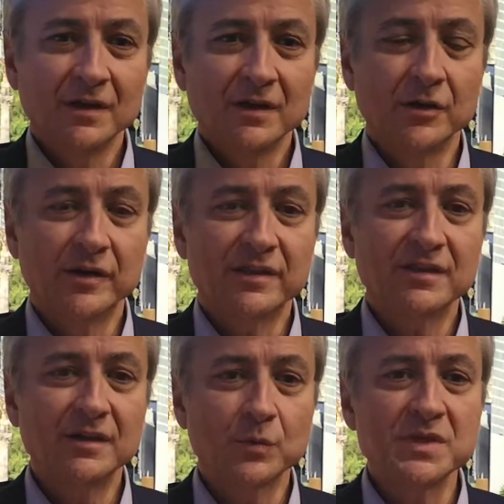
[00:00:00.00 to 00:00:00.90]
I
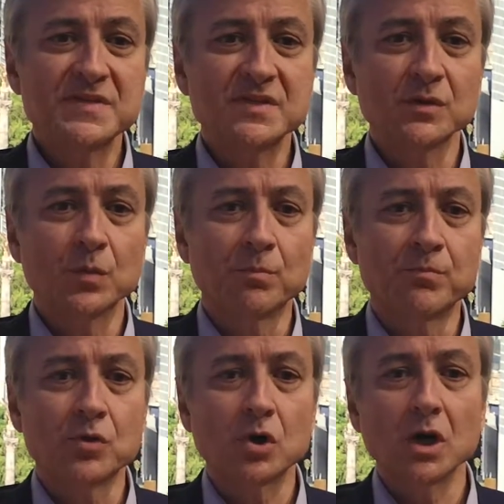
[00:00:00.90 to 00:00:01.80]
think we see a
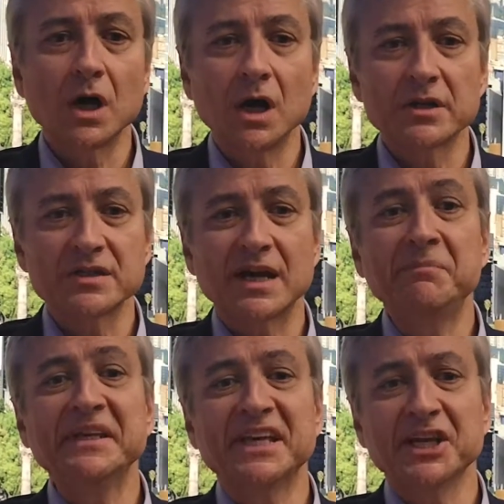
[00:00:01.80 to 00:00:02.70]
broad
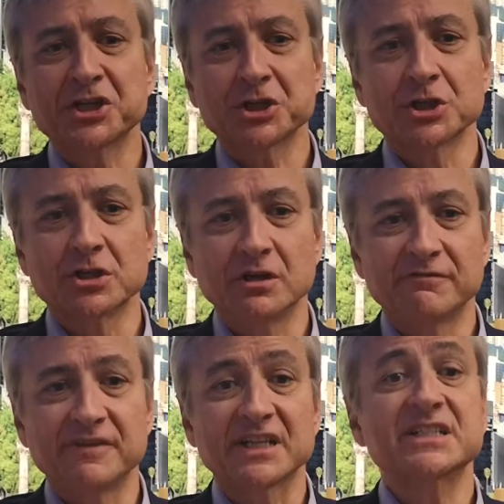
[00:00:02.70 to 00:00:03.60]
application
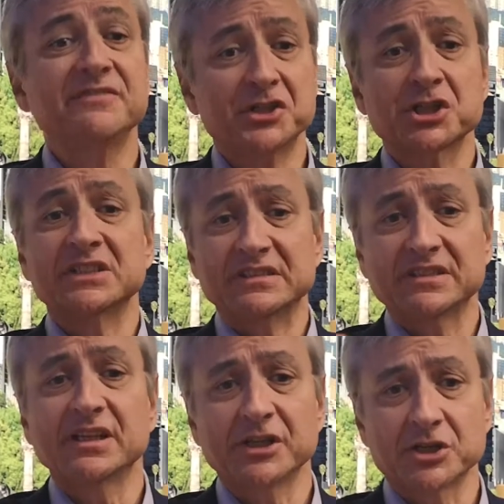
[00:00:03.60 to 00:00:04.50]
of artificial
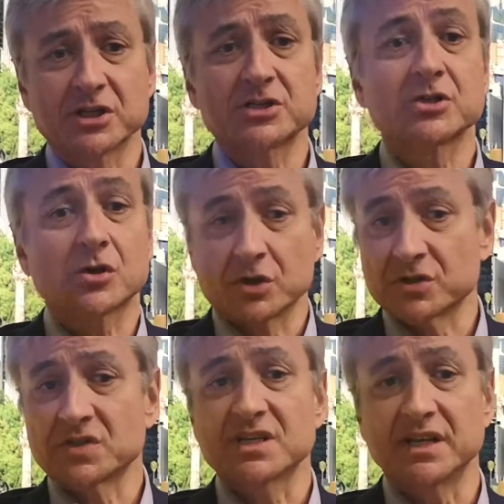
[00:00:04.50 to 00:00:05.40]
intelligence across
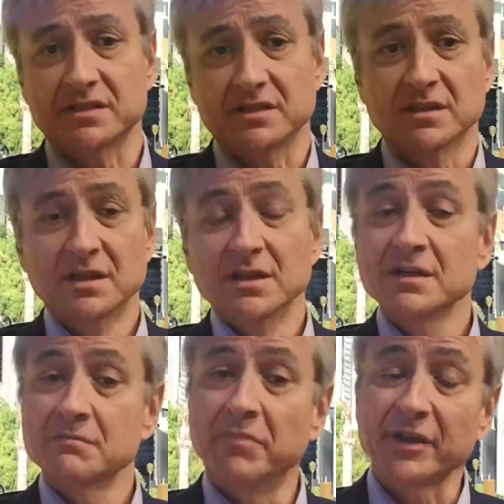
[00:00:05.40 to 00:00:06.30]
society.
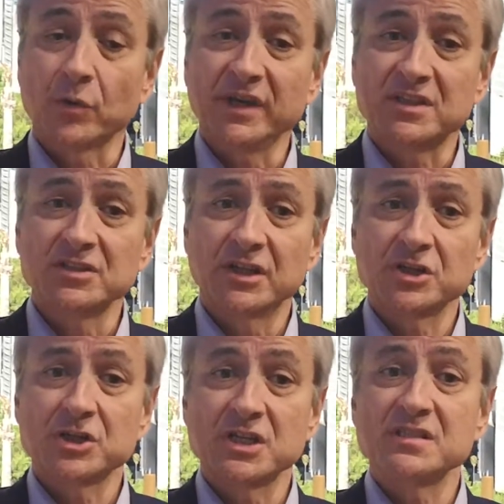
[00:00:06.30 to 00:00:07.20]
By the way, it's not
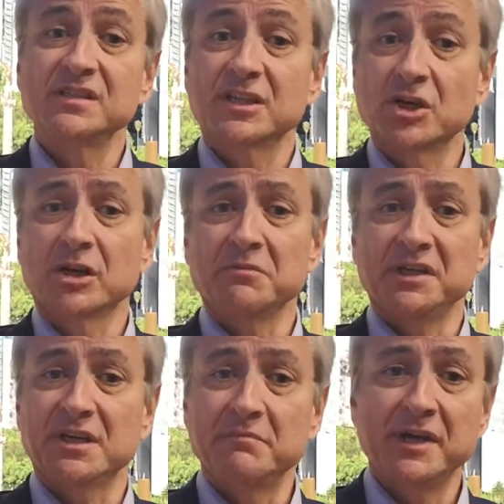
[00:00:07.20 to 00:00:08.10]
just the
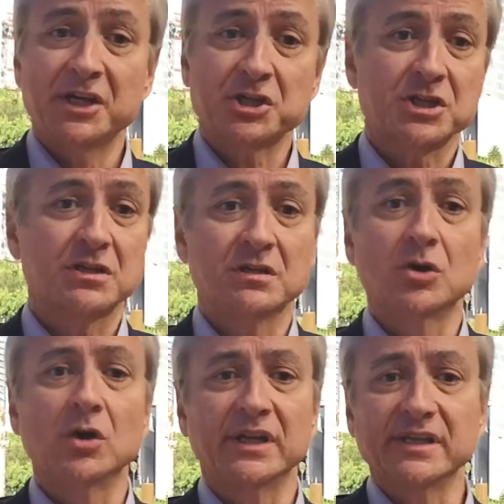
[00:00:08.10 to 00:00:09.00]
economy. I mentioned
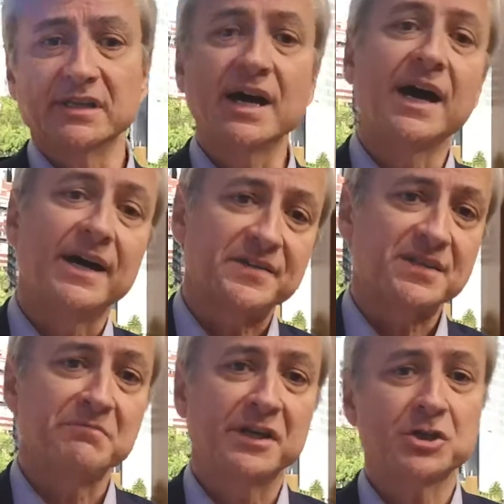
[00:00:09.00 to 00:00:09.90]
oil and gas,
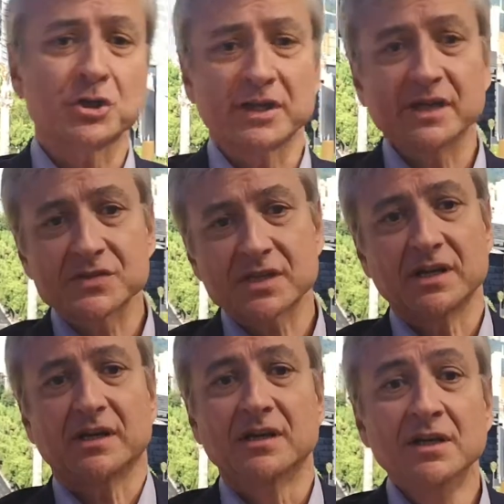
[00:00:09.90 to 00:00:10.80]
I mentioned
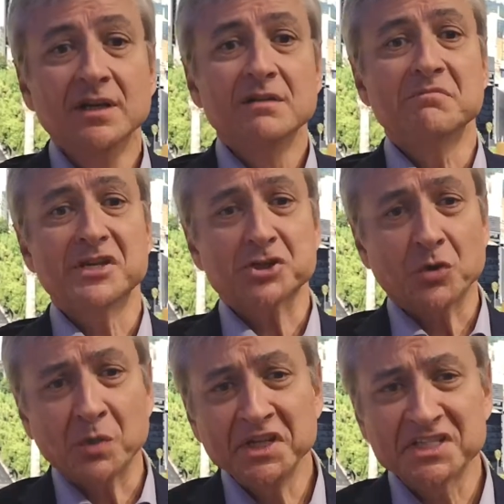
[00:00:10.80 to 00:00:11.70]
healthcare, I mentioned
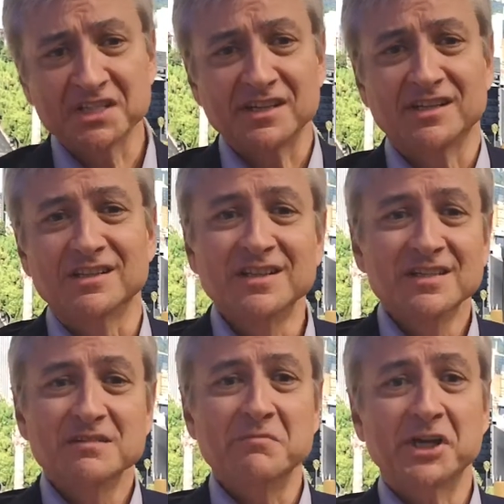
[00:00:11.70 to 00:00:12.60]
retail,
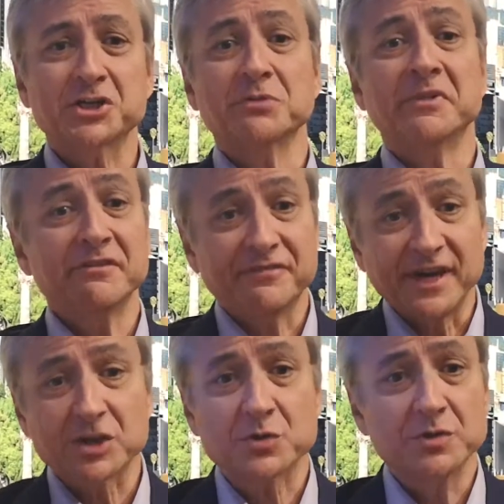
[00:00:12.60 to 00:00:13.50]
I mentioned
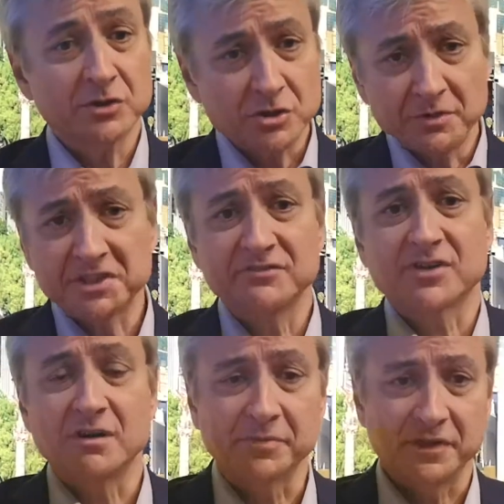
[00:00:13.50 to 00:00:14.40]
manufacturing, automotive
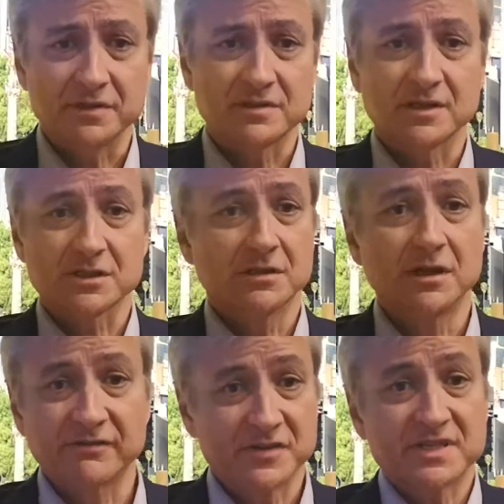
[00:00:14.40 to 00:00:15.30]
companies. There's a
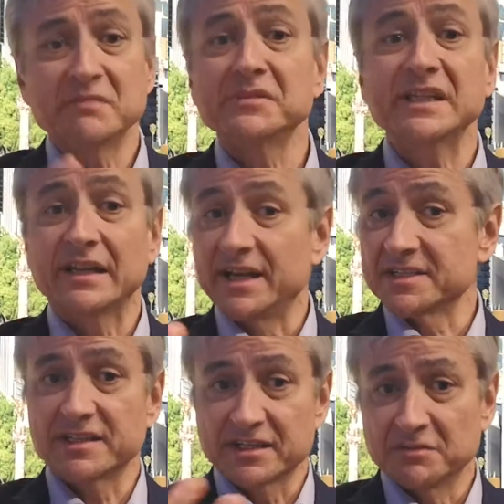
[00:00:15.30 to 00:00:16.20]
lot of assembly lines
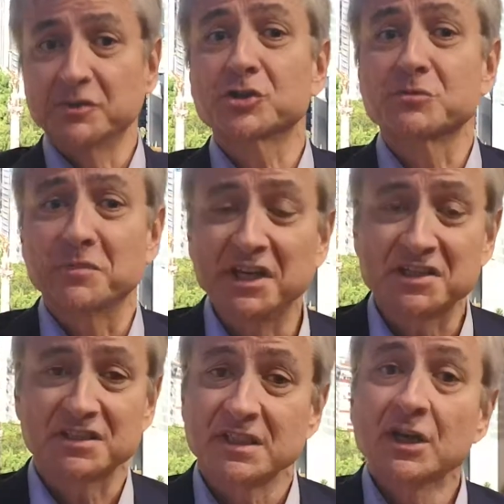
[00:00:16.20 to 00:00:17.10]
that can be
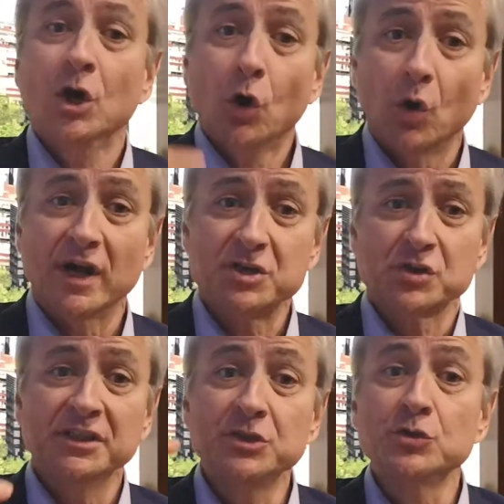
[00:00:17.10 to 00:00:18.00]
automated or
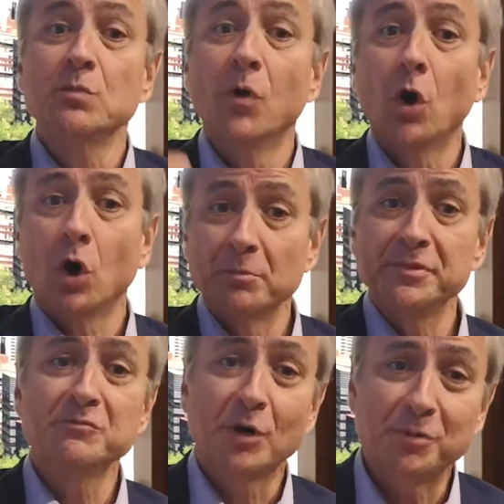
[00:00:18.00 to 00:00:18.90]
actually do more and
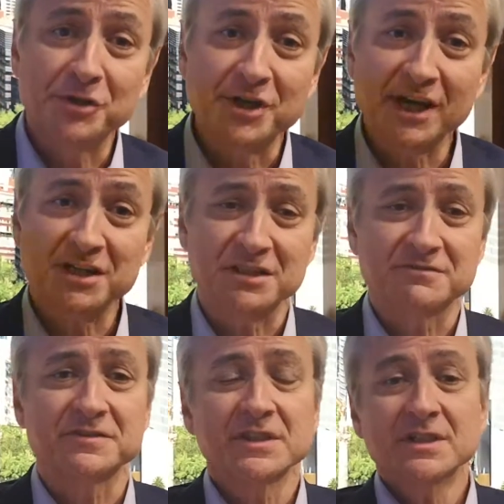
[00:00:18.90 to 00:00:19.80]
be more
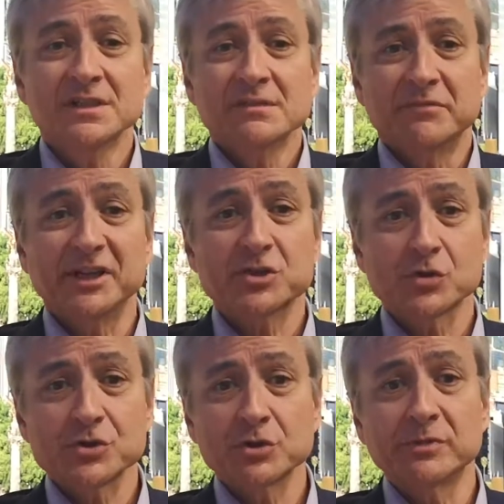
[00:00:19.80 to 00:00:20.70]
productive. But it's
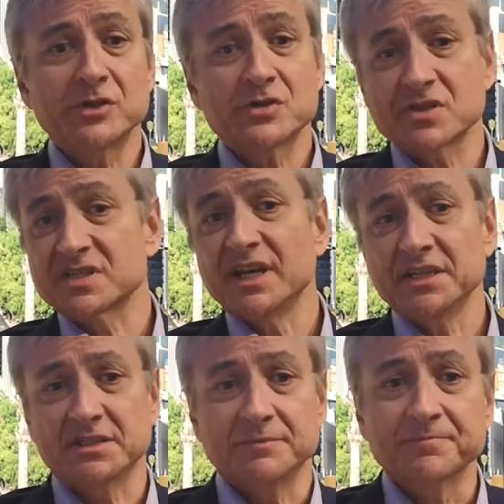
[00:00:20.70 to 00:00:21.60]
also about the
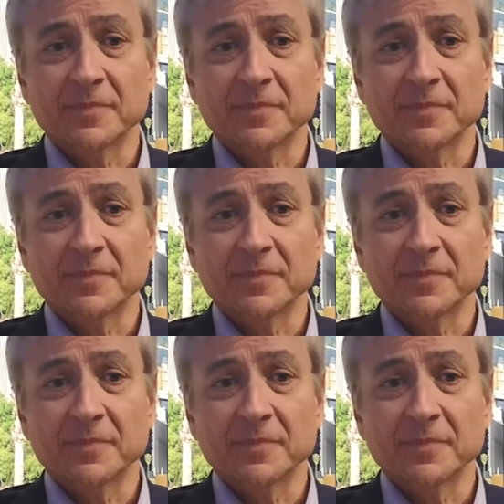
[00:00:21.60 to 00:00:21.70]
society.